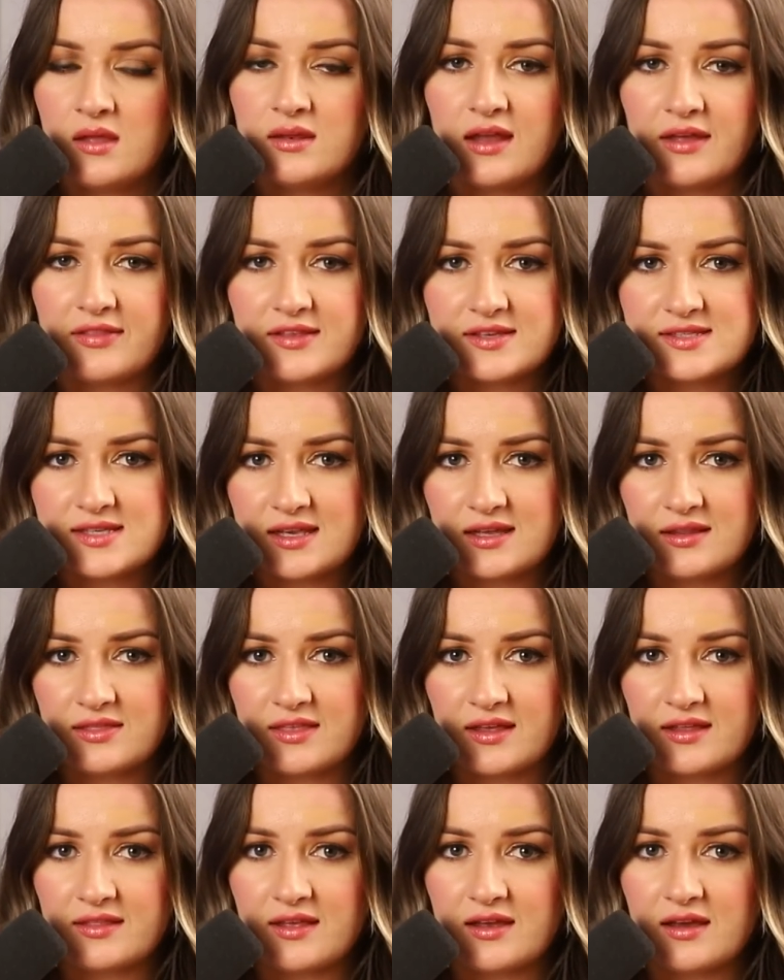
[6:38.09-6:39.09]
Now, the second
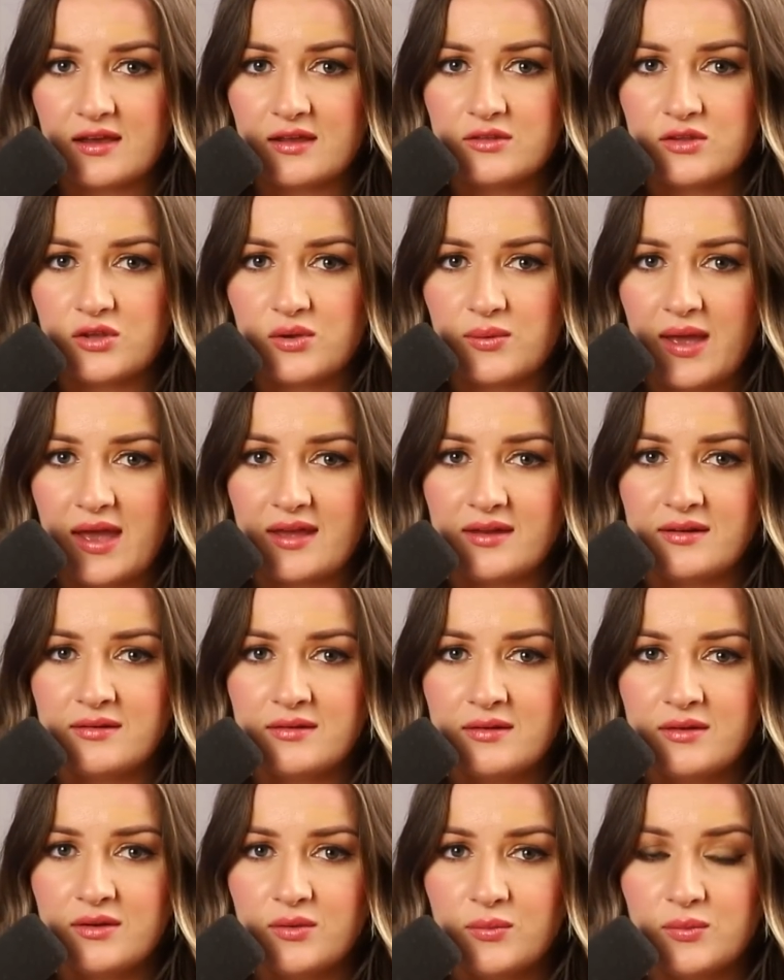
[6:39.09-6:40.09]
thing there you had
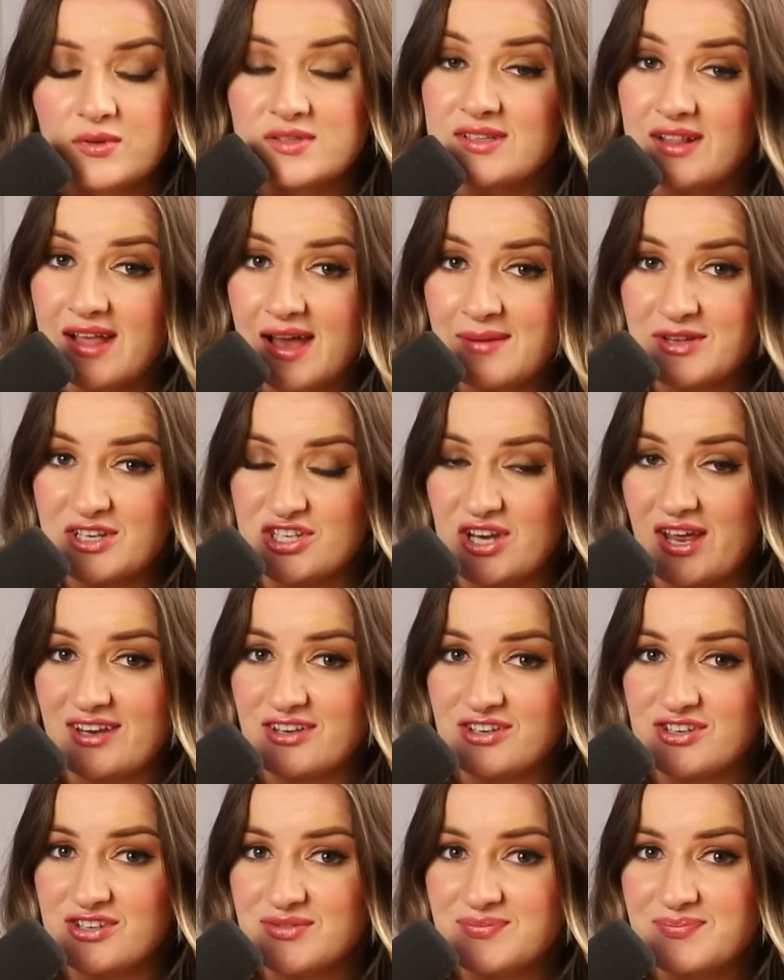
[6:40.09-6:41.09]
was climate
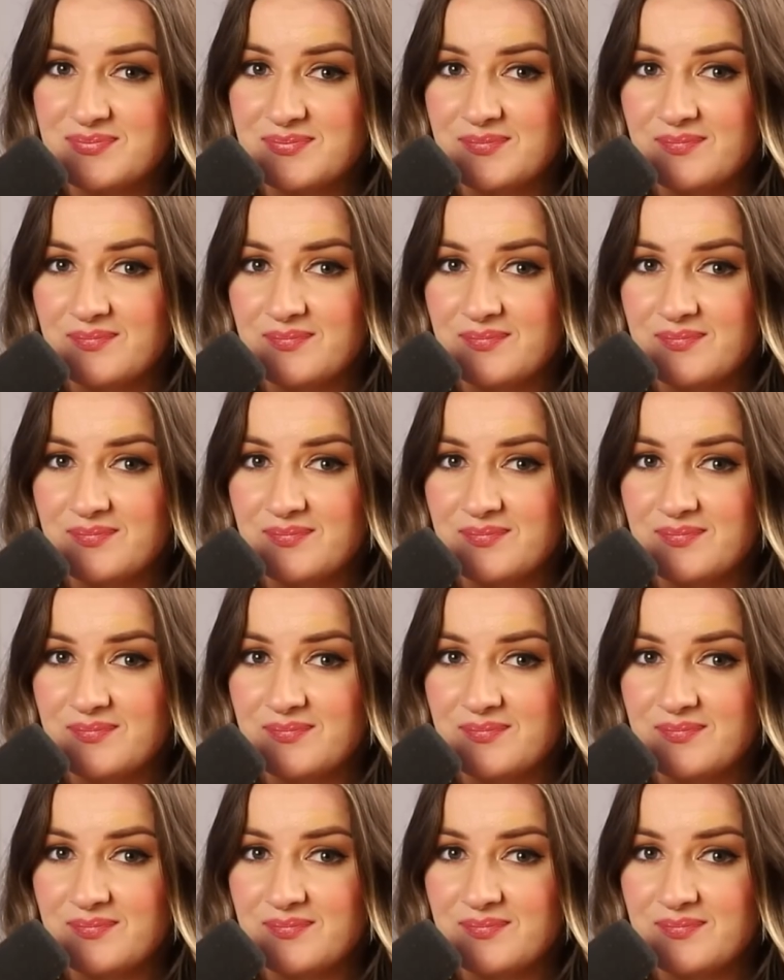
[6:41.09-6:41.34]
change.